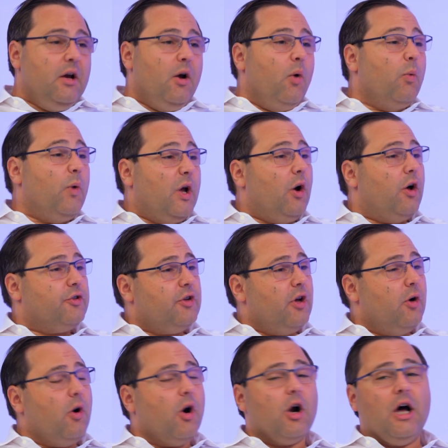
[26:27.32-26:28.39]
We
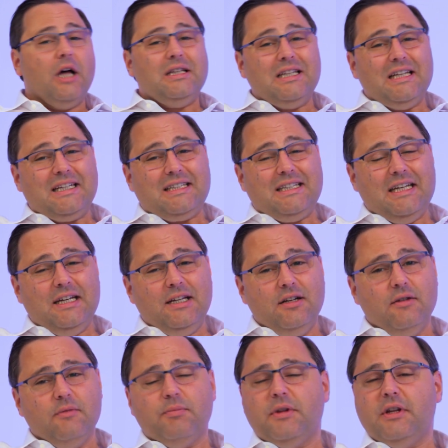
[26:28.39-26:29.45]
also are on
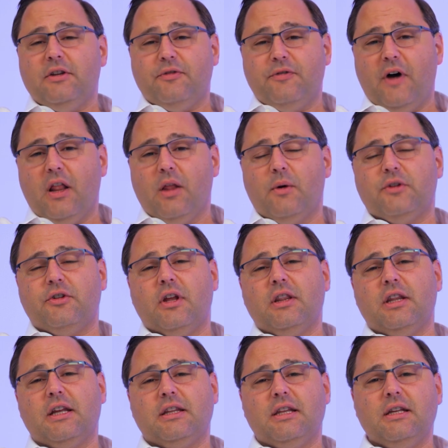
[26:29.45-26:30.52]
LinkedIn. Please follow us on
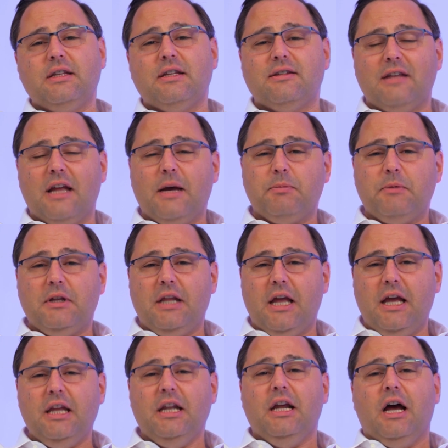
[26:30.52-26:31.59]
LinkedIn to stay up to
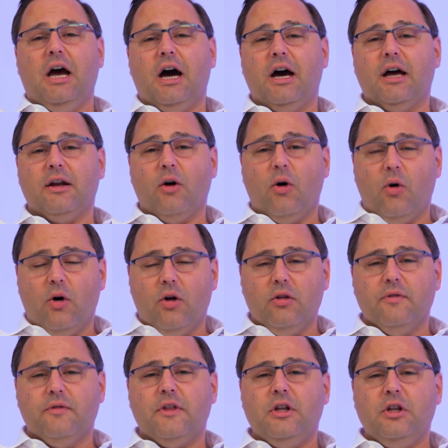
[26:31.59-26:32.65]
date on all
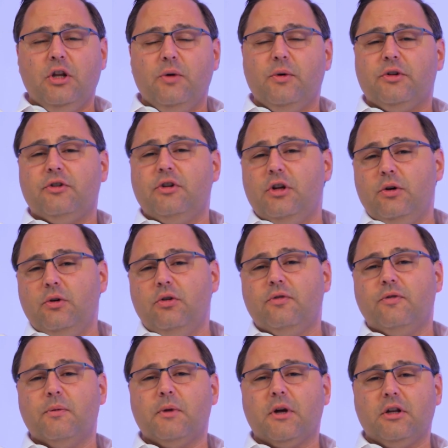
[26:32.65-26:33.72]
of the newest news
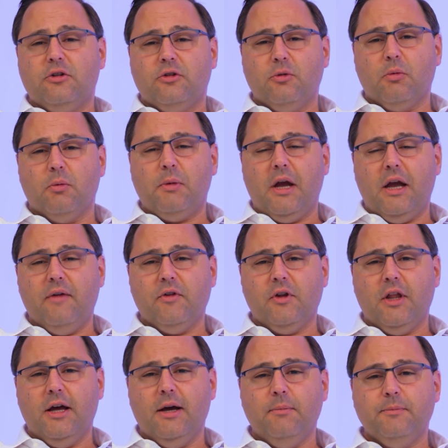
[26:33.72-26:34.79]
from the Consumer Behavior
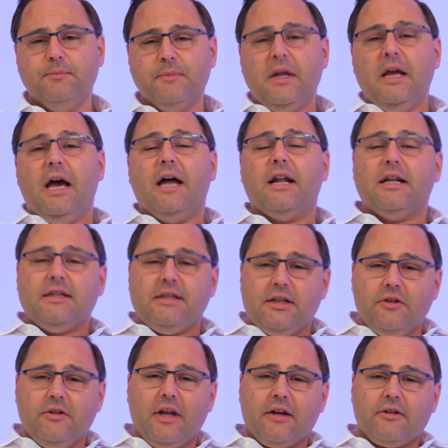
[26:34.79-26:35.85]
Lab. And
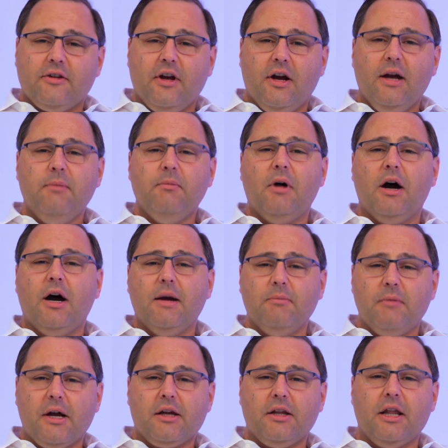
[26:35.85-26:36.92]
until next time, I'm
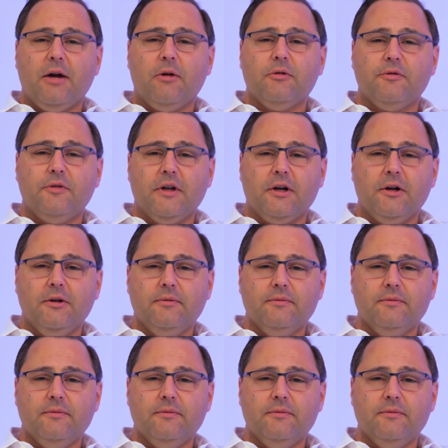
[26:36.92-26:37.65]
Michael Aaron Flicker.